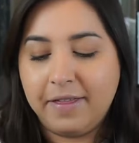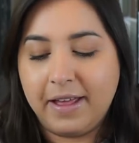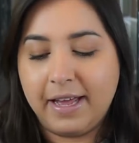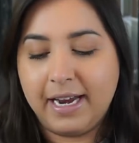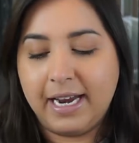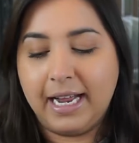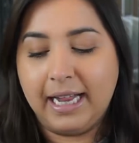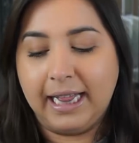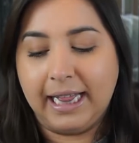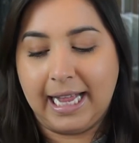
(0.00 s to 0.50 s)

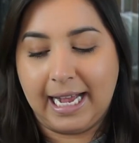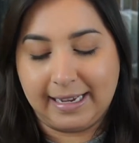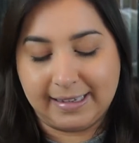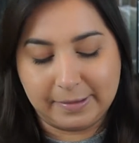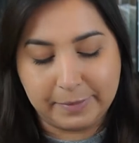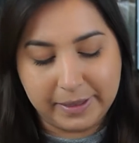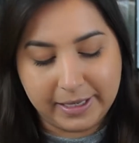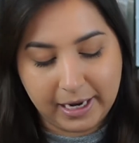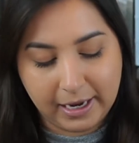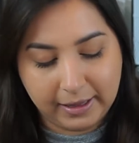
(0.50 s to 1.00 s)
then
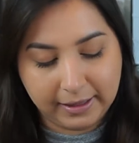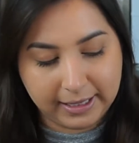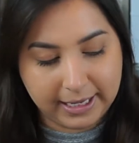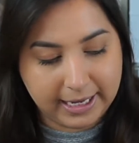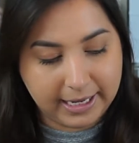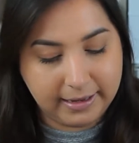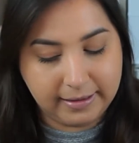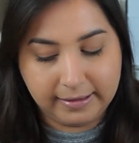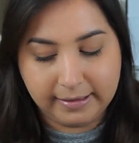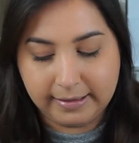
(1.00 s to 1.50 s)
last but not
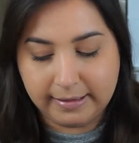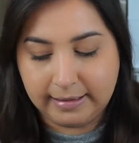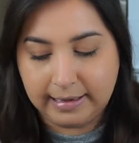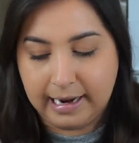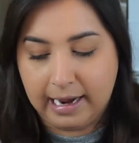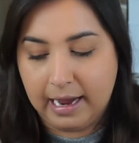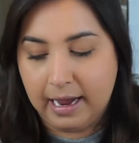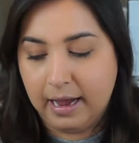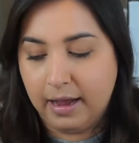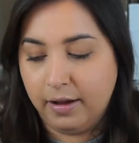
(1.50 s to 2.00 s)
least,
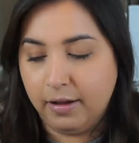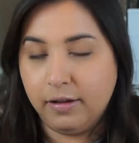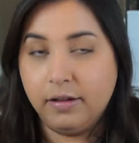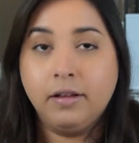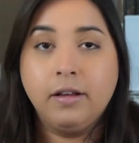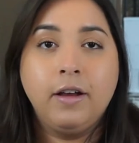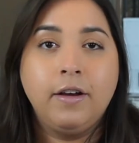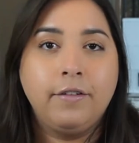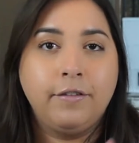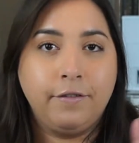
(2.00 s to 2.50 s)

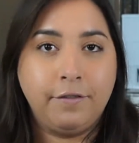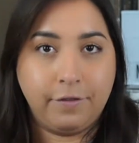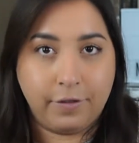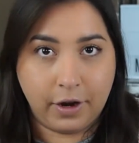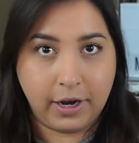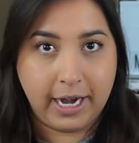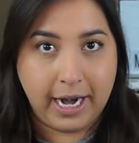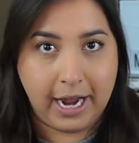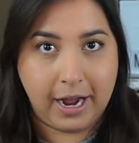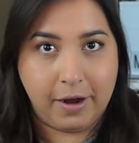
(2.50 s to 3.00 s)

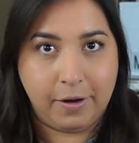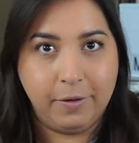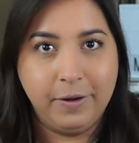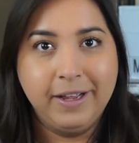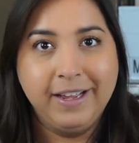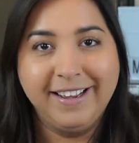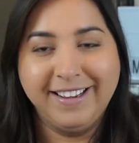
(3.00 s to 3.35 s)
for now,